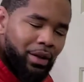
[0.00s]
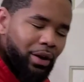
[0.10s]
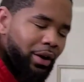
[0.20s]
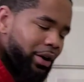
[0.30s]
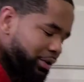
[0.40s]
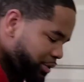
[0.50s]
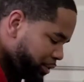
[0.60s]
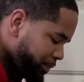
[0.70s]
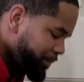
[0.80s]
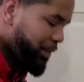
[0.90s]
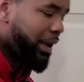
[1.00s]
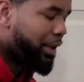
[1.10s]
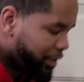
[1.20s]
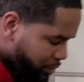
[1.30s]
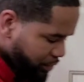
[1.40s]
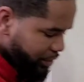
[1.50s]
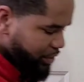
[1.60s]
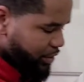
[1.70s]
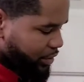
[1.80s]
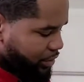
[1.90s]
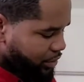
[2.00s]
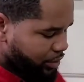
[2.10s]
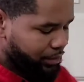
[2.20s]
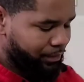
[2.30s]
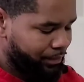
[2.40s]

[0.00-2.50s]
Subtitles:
All right, so how this works is